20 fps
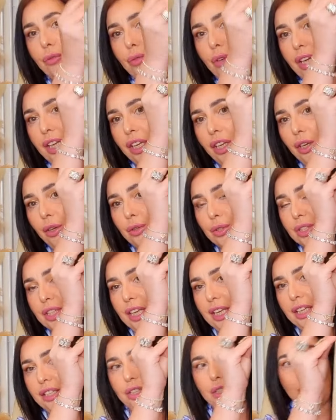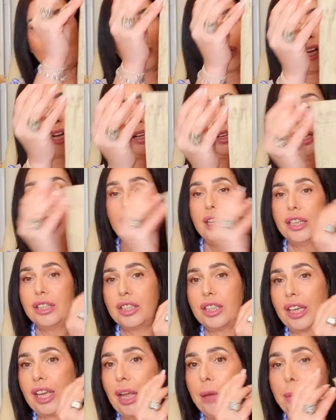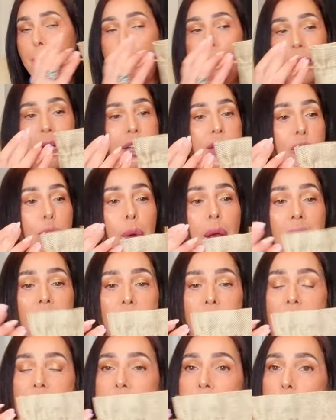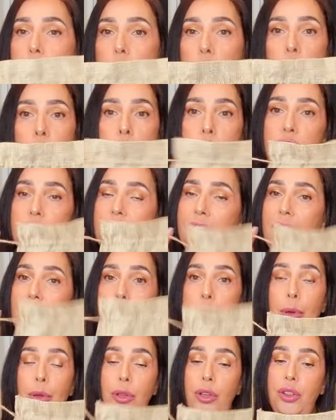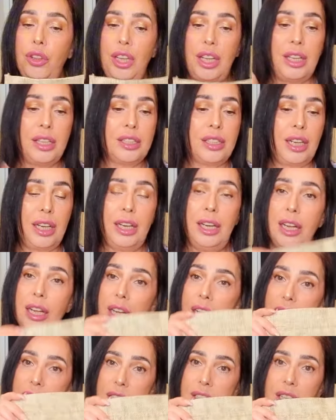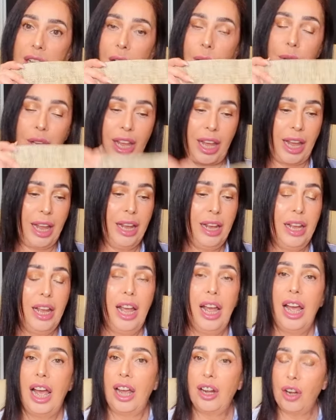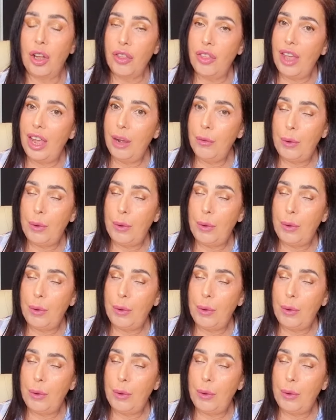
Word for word: reuse these as well to keep your beachwear in or to keep other things in so yeah and on their